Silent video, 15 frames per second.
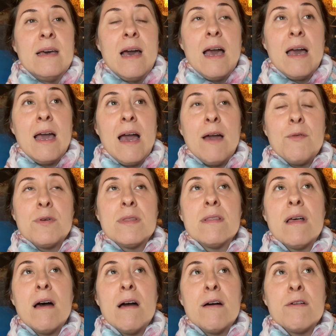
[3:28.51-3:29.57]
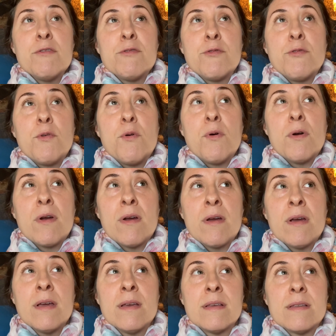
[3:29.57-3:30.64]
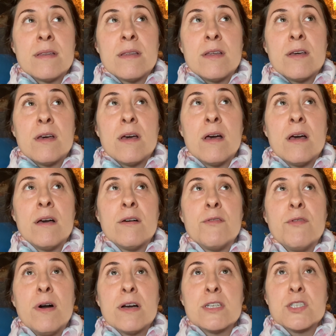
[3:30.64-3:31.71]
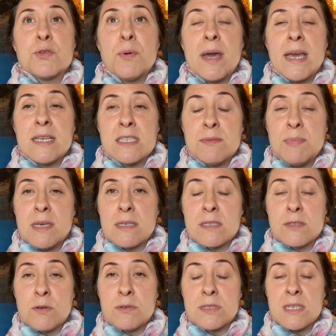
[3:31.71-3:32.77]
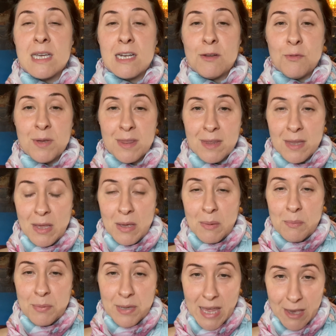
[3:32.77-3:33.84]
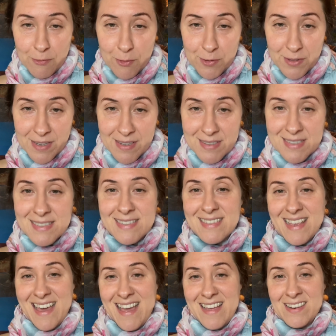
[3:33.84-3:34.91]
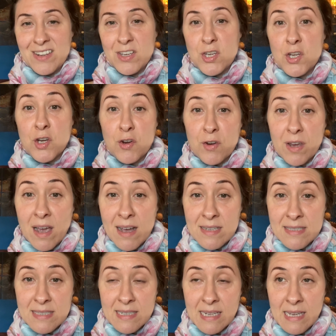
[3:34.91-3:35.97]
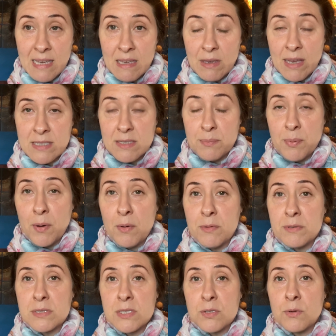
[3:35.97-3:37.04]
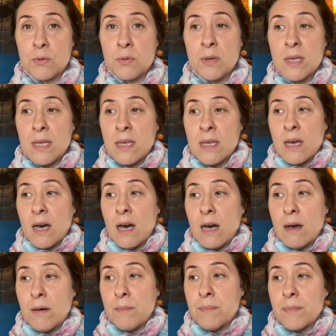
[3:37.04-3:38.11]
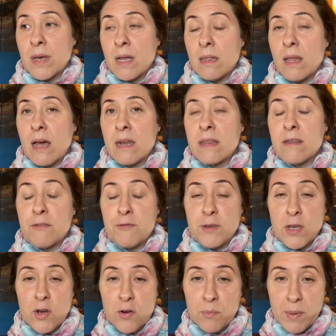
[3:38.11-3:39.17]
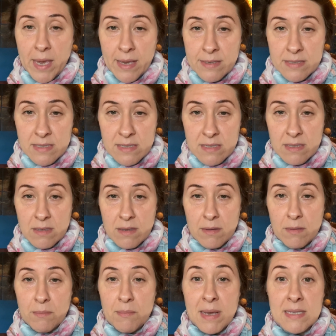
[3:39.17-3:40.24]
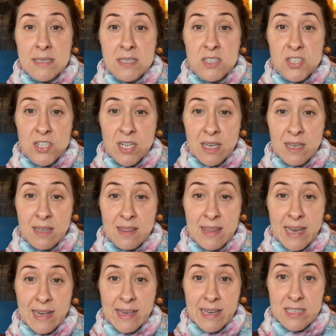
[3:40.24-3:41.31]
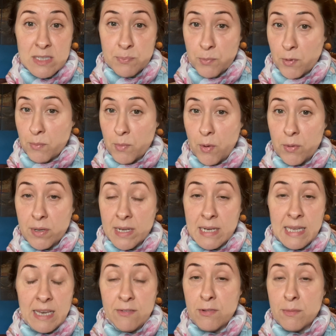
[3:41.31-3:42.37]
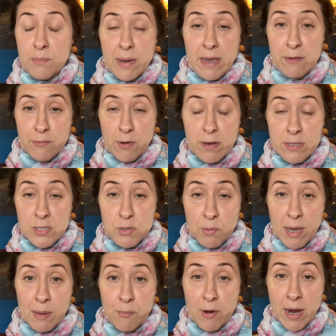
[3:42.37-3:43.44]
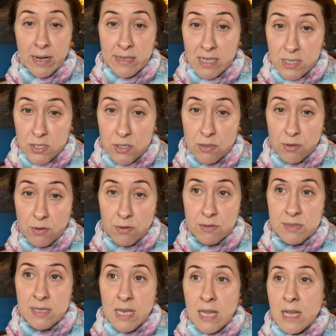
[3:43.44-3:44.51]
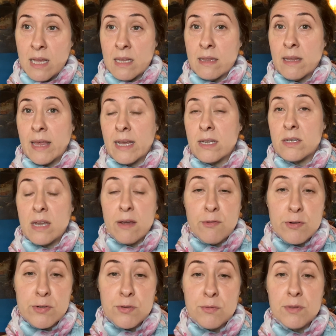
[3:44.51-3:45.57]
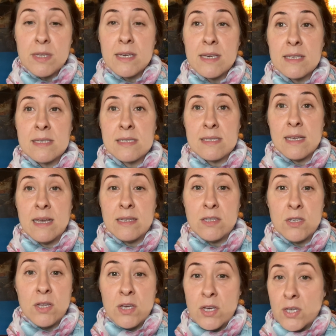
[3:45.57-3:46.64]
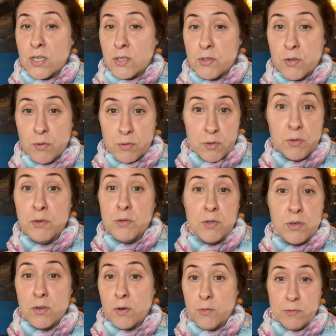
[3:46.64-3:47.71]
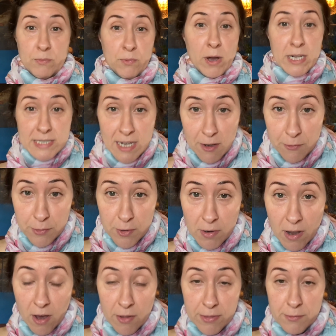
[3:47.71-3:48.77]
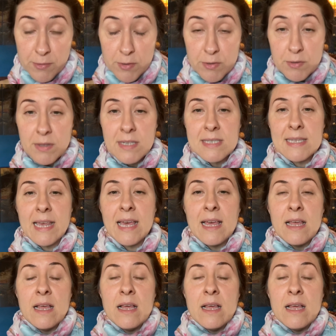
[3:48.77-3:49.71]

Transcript: I would love for feng shui to be associated with playfulness and curiosity, as opposed to a lot of the fear-based messaging that gets promoted even by feng shui practitioners, like never do this, and watch out for your health if you do this. Like,